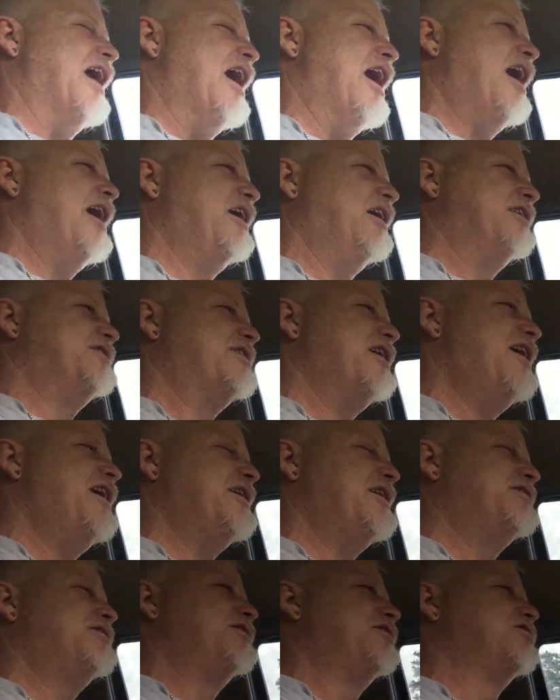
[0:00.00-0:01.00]
idling
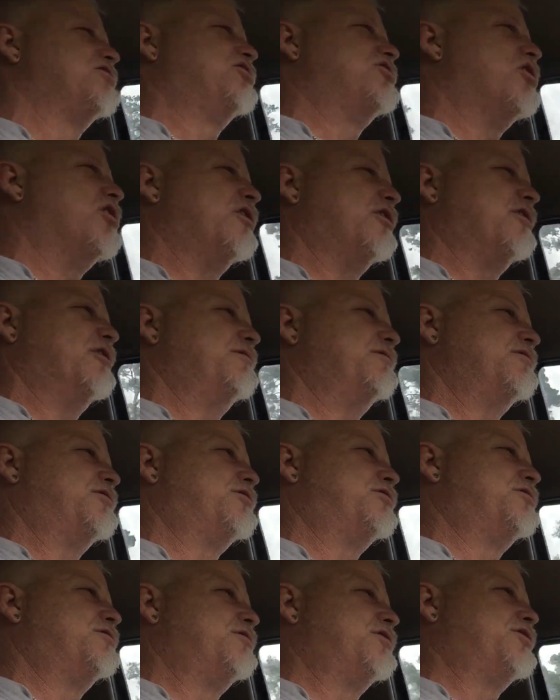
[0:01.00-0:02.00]
tanks. It'll start
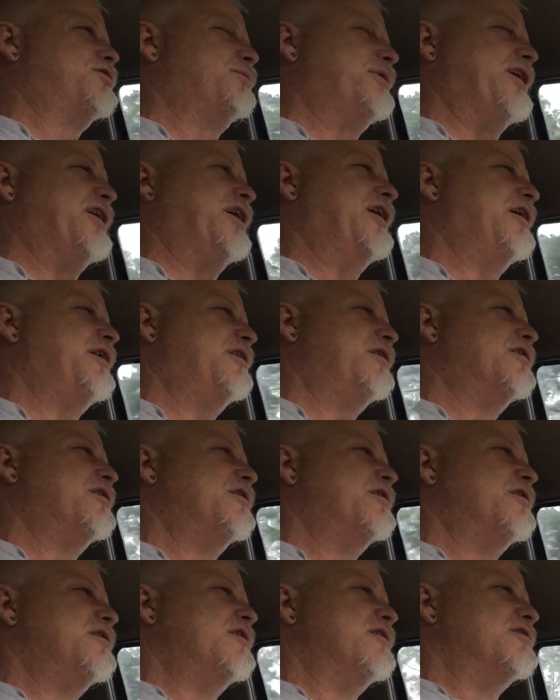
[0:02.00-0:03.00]
to begin
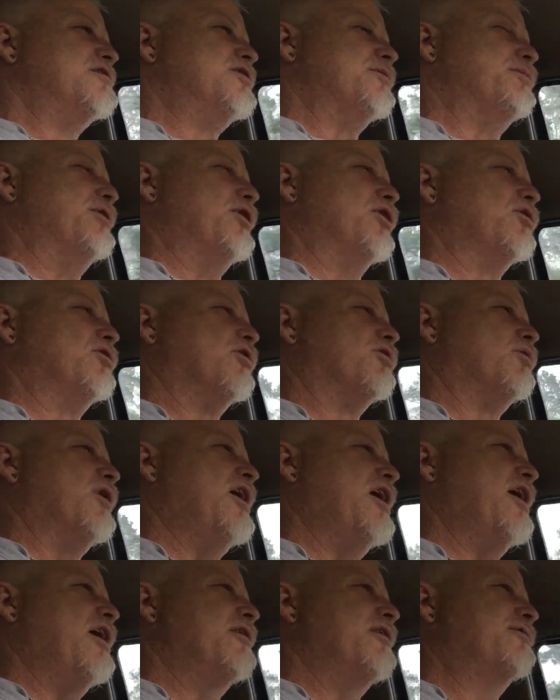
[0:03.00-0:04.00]
to build a
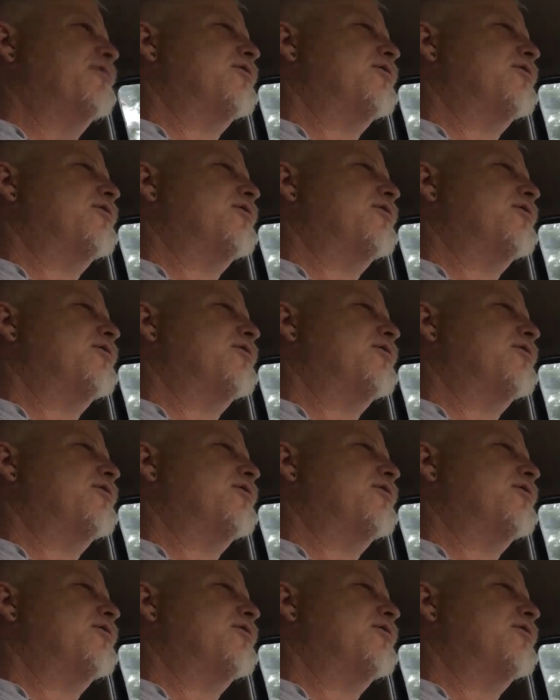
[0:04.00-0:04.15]
rev.